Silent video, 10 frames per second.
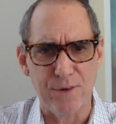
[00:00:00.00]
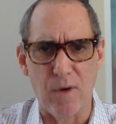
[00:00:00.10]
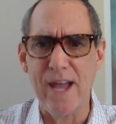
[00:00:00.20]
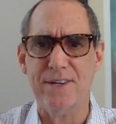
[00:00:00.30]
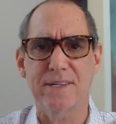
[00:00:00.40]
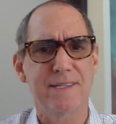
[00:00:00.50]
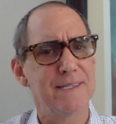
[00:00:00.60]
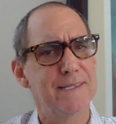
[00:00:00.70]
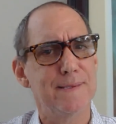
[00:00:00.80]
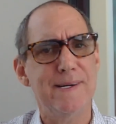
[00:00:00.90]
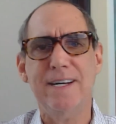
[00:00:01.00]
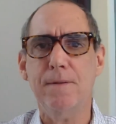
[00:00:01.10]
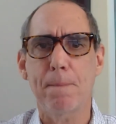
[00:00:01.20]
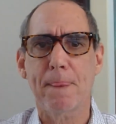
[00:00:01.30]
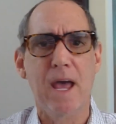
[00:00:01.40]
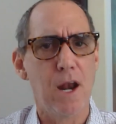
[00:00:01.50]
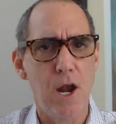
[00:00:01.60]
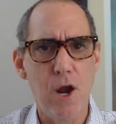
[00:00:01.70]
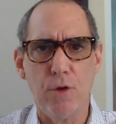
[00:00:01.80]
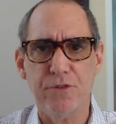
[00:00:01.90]
right? Well,
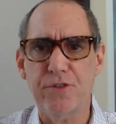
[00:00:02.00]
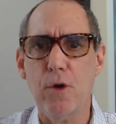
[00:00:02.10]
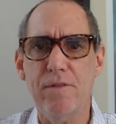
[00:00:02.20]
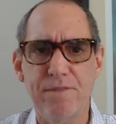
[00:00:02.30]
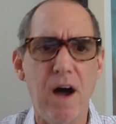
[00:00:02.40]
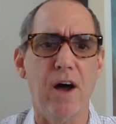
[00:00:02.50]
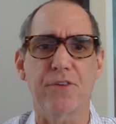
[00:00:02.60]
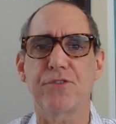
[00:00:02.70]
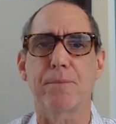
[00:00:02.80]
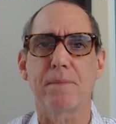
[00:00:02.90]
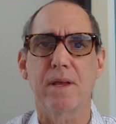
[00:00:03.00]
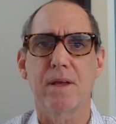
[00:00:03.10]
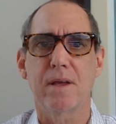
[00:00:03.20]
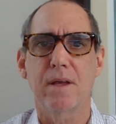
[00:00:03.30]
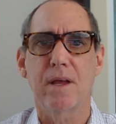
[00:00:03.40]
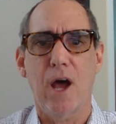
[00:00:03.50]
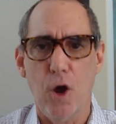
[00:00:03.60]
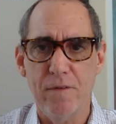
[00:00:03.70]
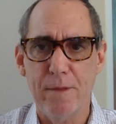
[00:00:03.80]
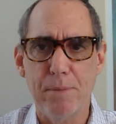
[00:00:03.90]
not so fast.
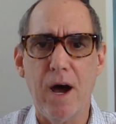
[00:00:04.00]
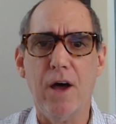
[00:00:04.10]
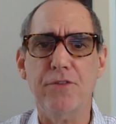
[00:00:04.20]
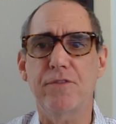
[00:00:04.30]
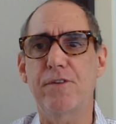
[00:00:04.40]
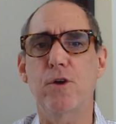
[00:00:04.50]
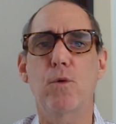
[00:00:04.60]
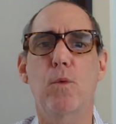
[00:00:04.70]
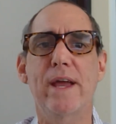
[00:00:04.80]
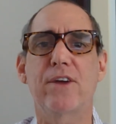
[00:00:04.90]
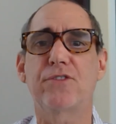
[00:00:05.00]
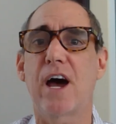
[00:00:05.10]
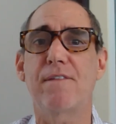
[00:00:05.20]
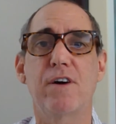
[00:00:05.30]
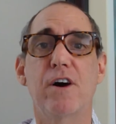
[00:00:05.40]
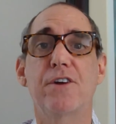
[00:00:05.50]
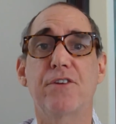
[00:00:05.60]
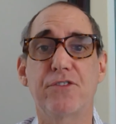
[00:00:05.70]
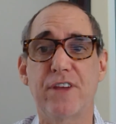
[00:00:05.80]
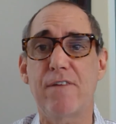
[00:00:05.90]
Over the past few weeks, I've heard
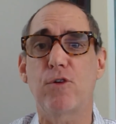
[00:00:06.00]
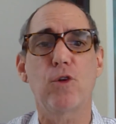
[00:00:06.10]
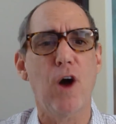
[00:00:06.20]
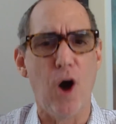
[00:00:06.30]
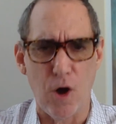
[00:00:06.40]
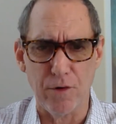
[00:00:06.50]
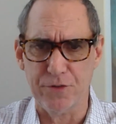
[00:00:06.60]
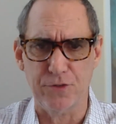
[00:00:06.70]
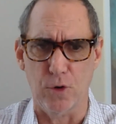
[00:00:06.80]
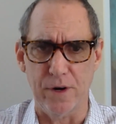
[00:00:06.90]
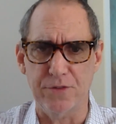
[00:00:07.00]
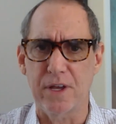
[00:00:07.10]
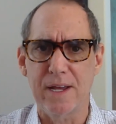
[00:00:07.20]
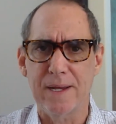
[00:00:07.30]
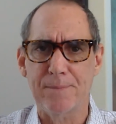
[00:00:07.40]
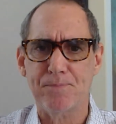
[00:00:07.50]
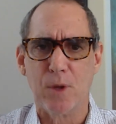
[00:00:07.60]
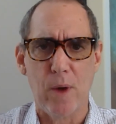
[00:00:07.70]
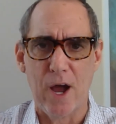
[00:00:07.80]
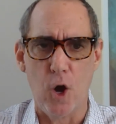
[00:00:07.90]
several horror stories
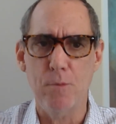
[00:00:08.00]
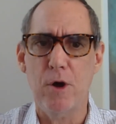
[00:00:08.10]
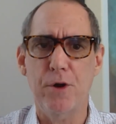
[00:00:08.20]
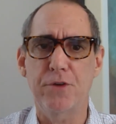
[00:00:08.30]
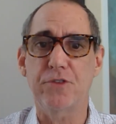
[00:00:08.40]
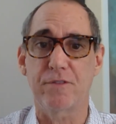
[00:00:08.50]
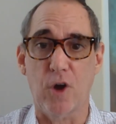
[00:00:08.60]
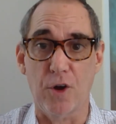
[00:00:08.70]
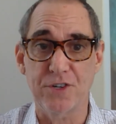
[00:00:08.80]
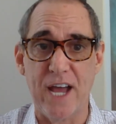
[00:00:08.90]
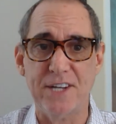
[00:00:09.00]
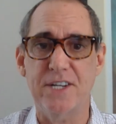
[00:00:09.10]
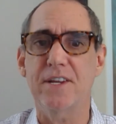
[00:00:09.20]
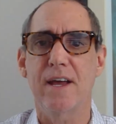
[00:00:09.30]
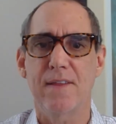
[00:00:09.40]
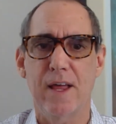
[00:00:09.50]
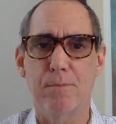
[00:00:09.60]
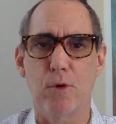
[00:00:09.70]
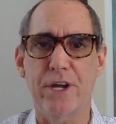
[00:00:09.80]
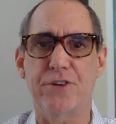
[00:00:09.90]
where homeowners have contacted their
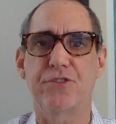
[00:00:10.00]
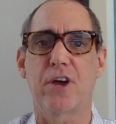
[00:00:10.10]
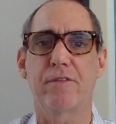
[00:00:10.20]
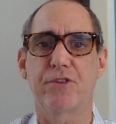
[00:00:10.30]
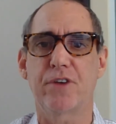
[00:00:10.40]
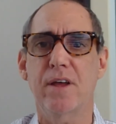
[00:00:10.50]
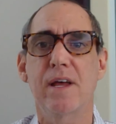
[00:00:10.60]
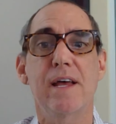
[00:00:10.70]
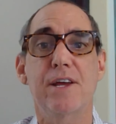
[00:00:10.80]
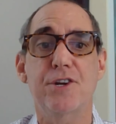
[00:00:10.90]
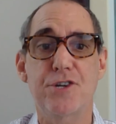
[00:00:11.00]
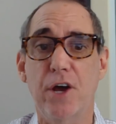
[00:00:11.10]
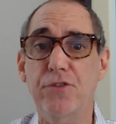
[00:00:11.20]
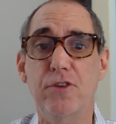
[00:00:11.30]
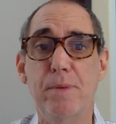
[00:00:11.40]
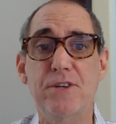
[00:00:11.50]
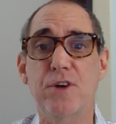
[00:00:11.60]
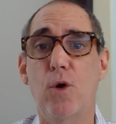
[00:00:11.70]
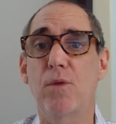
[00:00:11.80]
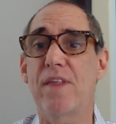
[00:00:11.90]
mortgage servicer just to be
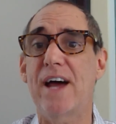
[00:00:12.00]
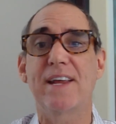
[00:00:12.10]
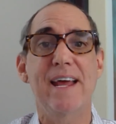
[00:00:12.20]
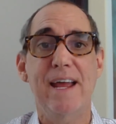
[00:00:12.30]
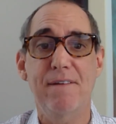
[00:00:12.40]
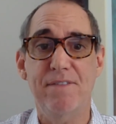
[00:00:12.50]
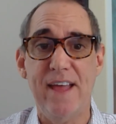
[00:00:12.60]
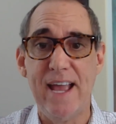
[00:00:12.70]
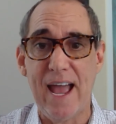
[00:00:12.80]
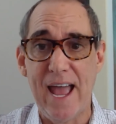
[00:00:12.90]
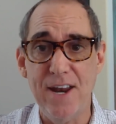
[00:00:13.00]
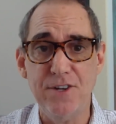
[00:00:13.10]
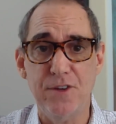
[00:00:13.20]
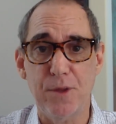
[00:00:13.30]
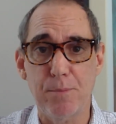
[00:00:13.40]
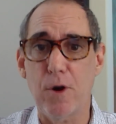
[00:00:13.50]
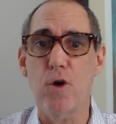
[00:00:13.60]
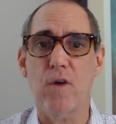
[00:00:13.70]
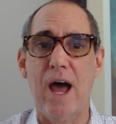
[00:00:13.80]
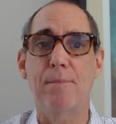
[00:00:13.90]
told that if they entered the
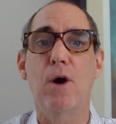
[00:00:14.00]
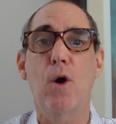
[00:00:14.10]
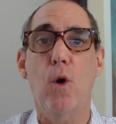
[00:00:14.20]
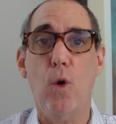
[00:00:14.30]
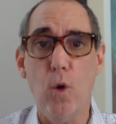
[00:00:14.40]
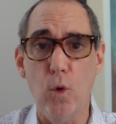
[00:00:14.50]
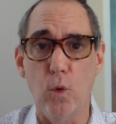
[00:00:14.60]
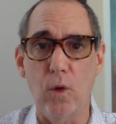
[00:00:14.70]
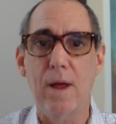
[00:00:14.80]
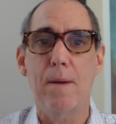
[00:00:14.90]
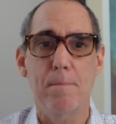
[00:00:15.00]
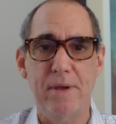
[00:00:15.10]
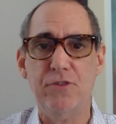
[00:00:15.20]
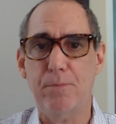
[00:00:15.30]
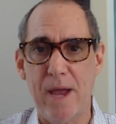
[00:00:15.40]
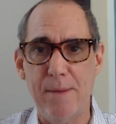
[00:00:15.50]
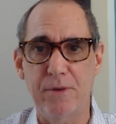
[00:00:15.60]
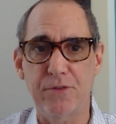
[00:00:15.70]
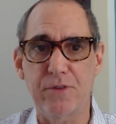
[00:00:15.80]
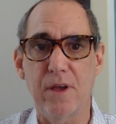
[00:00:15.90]
program, all missed
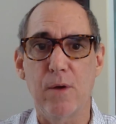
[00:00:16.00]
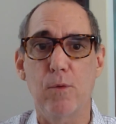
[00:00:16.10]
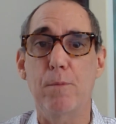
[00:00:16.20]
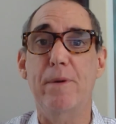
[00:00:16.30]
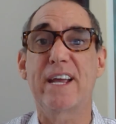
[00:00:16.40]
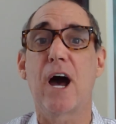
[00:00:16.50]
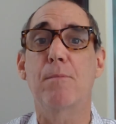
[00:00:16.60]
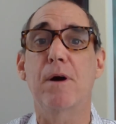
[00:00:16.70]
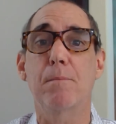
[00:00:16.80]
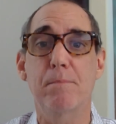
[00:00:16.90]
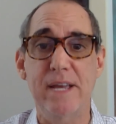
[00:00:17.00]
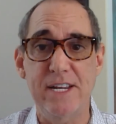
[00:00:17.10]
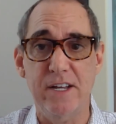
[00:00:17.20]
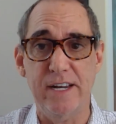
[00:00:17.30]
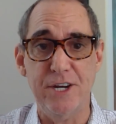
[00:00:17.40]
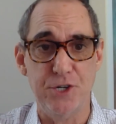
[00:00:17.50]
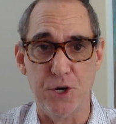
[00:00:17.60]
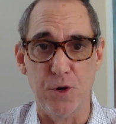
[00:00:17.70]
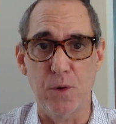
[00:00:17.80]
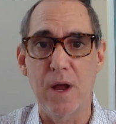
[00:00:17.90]
payments would become immediately
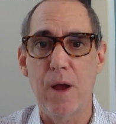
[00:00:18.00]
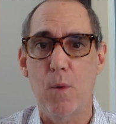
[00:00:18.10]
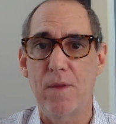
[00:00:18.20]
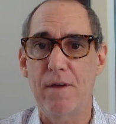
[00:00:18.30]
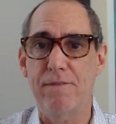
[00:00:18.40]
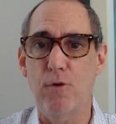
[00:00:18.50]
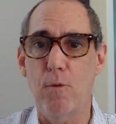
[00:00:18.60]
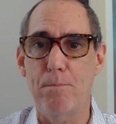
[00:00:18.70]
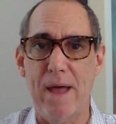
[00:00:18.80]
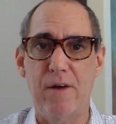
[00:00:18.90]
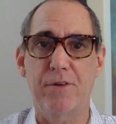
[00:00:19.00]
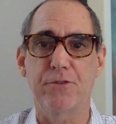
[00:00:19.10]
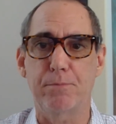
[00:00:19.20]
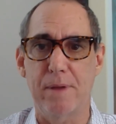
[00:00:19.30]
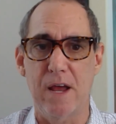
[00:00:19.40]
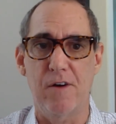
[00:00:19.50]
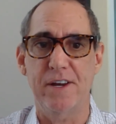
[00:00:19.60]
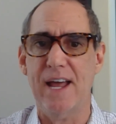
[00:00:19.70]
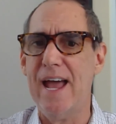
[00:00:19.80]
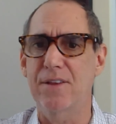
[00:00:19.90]
due when the forbearance
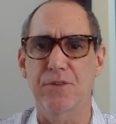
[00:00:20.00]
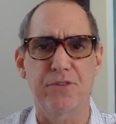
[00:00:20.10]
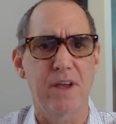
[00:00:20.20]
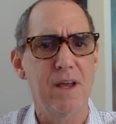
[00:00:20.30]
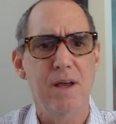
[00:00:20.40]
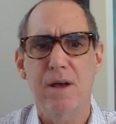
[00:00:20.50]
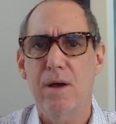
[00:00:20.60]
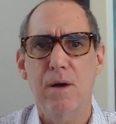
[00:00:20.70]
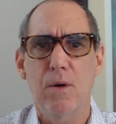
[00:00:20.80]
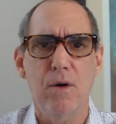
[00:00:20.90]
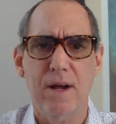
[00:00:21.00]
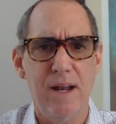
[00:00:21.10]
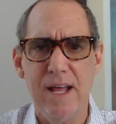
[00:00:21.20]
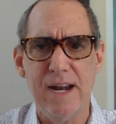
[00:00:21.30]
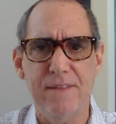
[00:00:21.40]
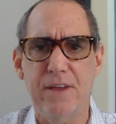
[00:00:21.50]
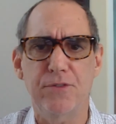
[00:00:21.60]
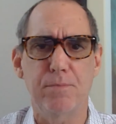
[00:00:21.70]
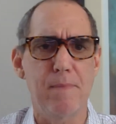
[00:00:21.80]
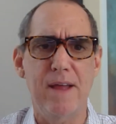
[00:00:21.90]
period ends. Well, clearly
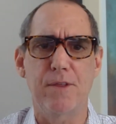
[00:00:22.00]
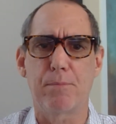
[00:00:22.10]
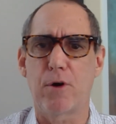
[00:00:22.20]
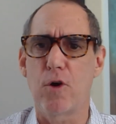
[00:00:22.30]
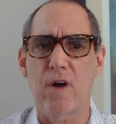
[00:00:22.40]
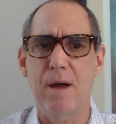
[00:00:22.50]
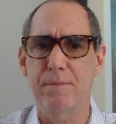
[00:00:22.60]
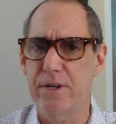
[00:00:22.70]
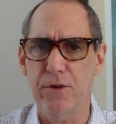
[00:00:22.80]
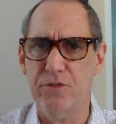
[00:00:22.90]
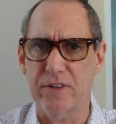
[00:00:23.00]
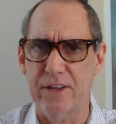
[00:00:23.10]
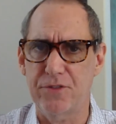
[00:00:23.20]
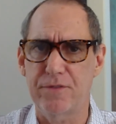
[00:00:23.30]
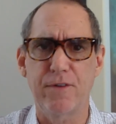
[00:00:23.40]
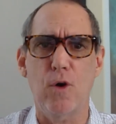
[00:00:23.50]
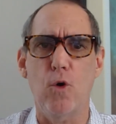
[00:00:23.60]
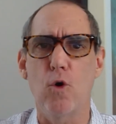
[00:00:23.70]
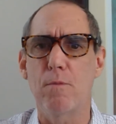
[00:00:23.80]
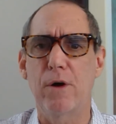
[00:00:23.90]
this made the program useless for
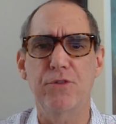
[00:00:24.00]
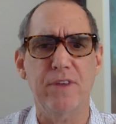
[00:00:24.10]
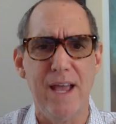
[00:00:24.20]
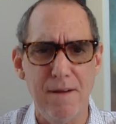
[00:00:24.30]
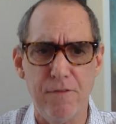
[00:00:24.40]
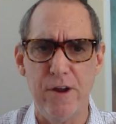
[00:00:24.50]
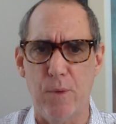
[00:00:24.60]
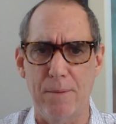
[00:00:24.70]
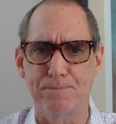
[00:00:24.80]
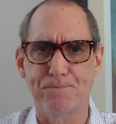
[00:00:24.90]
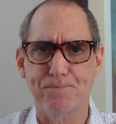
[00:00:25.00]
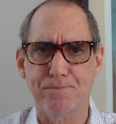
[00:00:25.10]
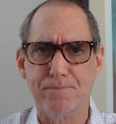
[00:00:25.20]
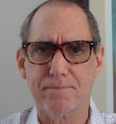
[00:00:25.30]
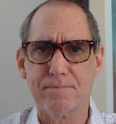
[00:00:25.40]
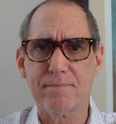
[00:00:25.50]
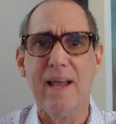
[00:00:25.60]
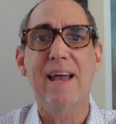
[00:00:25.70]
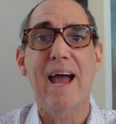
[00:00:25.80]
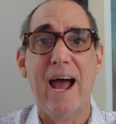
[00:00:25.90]
almost everyone.
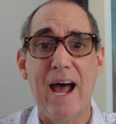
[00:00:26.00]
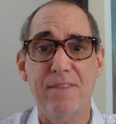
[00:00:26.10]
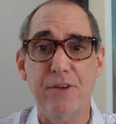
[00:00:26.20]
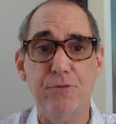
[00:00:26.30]
At this